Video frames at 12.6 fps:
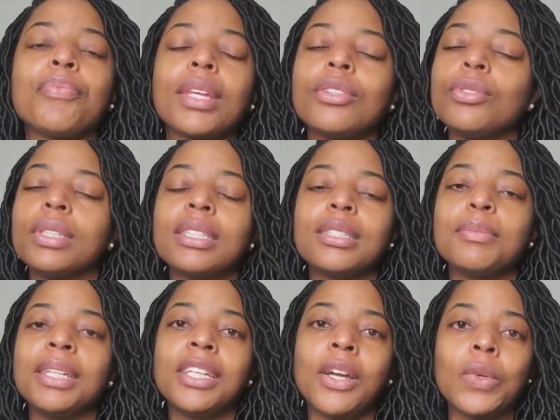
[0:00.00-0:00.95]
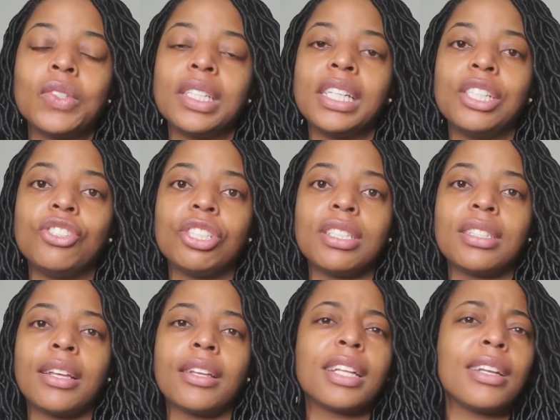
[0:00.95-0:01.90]
Teresa's being nosy, and she
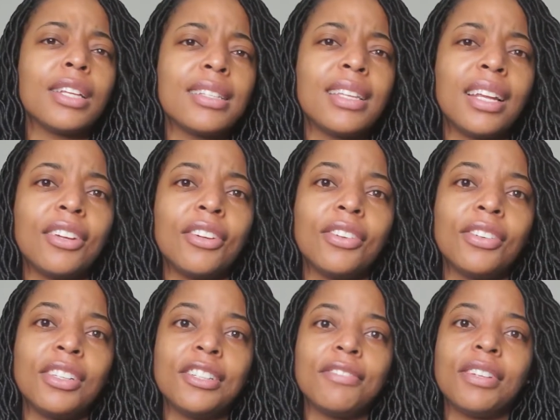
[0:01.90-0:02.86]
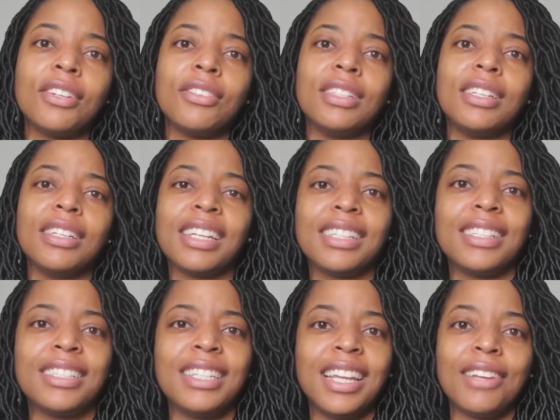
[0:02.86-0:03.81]
said, is that a girl on your phone?
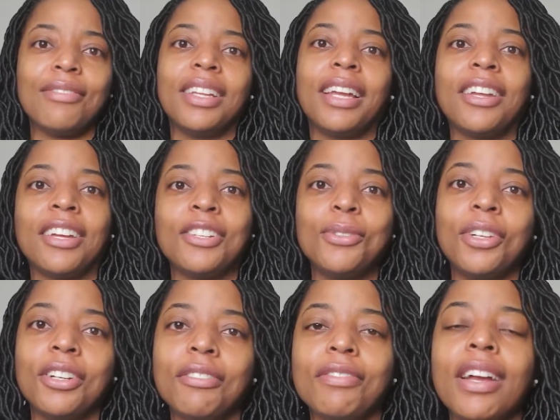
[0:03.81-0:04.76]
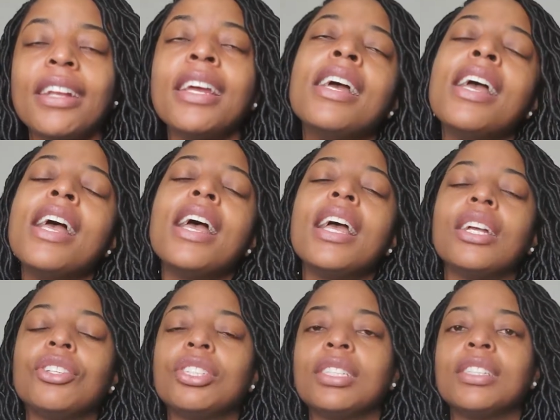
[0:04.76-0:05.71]
Does he have like a new girlfriend?
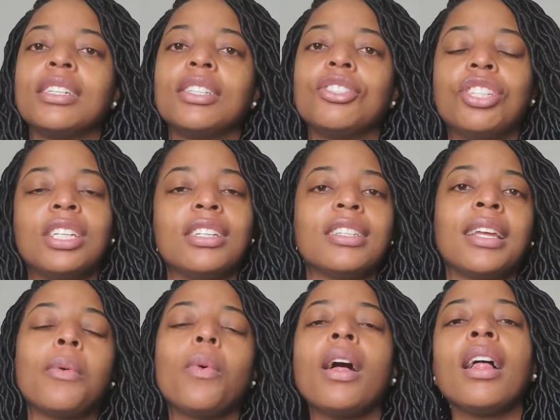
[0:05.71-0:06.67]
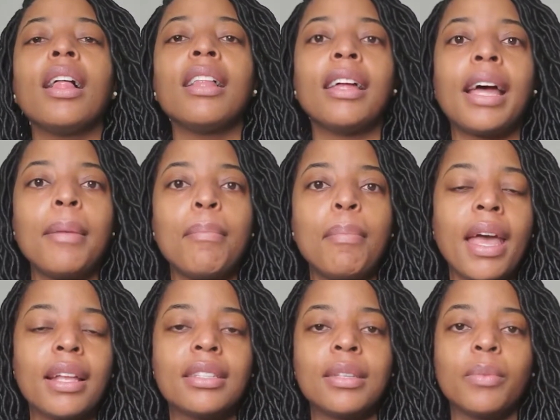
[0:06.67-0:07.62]
And Gia's like, well, I
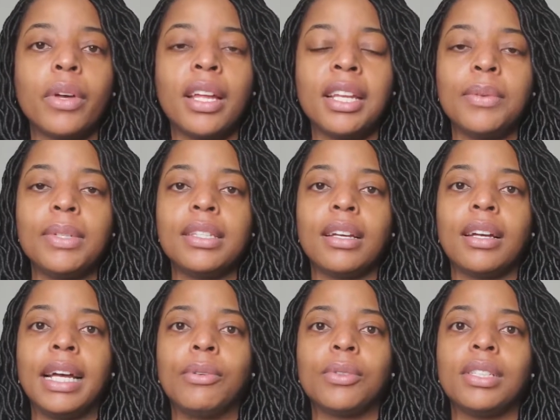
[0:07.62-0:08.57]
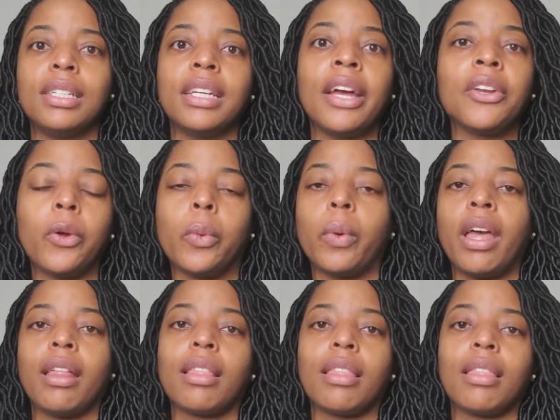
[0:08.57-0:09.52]
met someone he was out to dinner
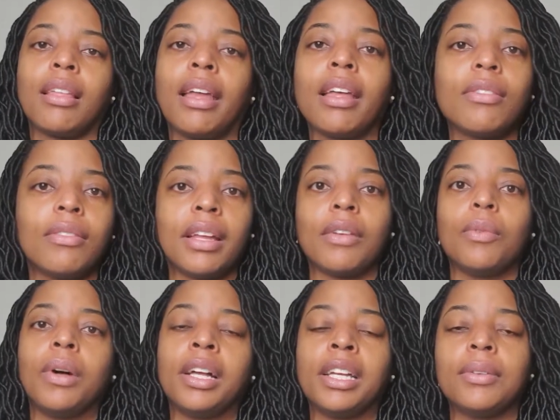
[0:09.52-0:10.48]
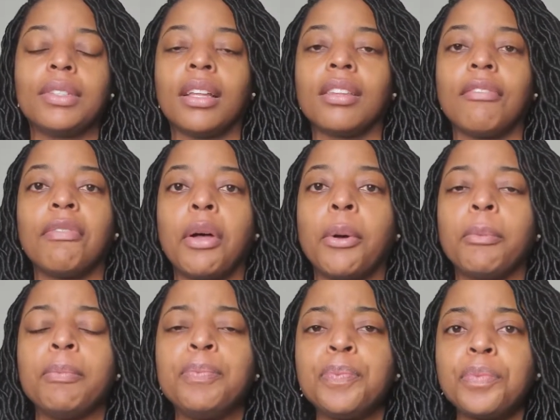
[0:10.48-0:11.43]
with, like while he was on the phone.